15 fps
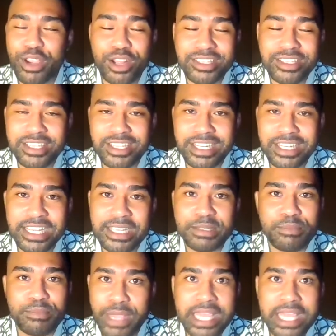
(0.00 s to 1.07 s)
constantly
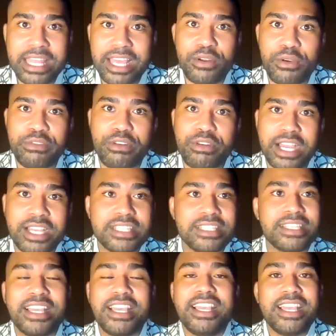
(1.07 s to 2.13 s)
speak that over
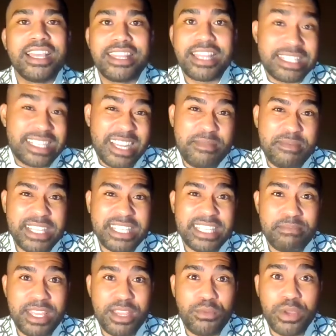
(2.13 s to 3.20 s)
us, that's going to be
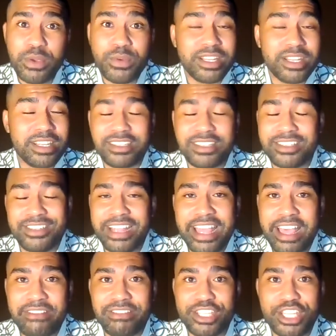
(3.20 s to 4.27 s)
something we will
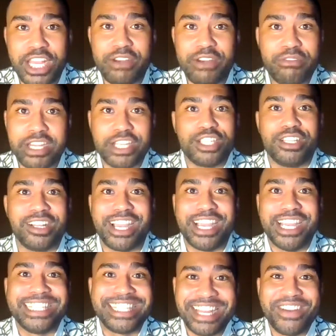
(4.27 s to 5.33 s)
have a generational
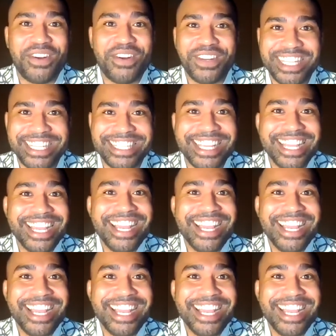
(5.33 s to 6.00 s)
curse and hold it